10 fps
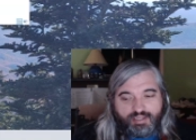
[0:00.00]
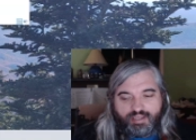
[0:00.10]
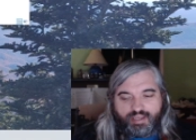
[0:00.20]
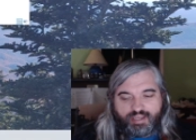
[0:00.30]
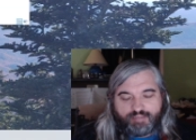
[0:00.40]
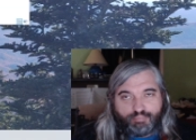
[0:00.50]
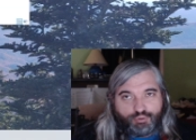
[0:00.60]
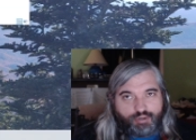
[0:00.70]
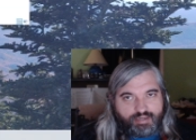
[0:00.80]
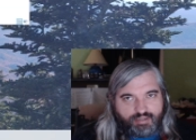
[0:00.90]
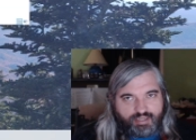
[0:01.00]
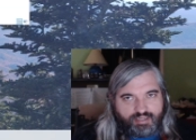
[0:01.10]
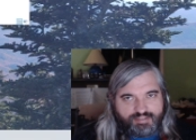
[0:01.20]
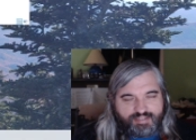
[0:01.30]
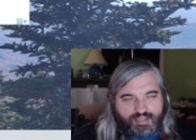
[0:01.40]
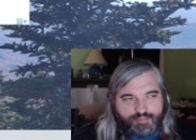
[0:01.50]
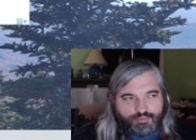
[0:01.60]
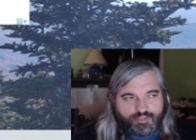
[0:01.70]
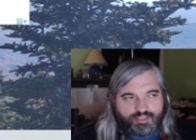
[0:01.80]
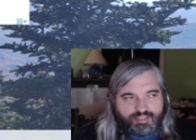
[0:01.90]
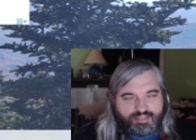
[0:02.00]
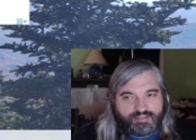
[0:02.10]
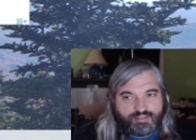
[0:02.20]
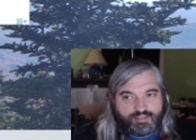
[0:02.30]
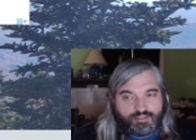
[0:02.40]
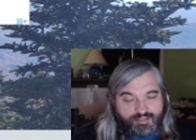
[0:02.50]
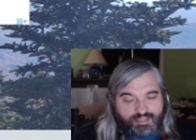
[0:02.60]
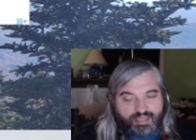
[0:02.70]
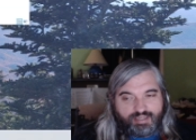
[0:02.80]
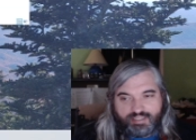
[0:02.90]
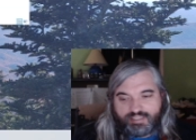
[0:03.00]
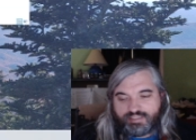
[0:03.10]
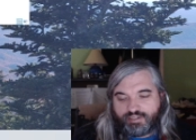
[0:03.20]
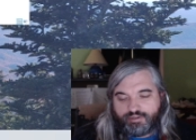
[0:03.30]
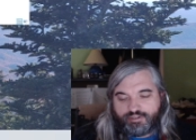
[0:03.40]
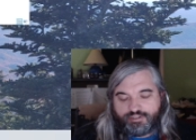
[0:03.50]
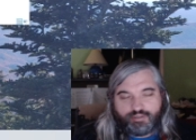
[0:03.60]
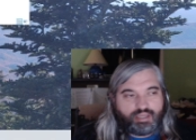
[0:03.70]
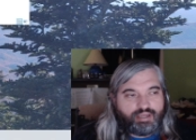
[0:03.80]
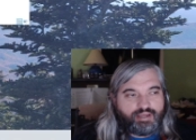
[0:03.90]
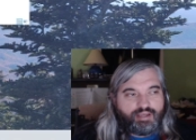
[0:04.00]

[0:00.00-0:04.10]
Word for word: It can break or get unstable really easily. You kind of need to know what you're doing.